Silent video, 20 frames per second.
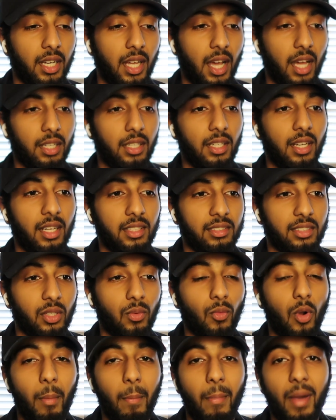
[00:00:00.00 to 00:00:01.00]
analyzing
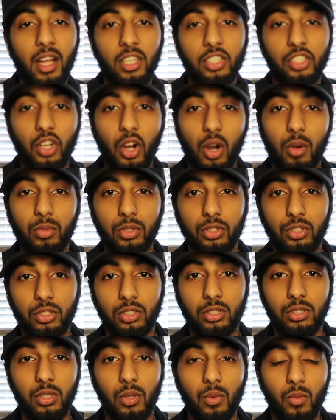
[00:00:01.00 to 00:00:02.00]
what my chart will
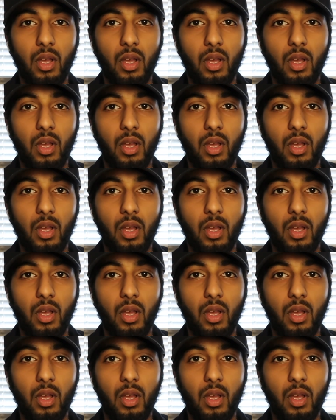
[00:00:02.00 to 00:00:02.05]
do,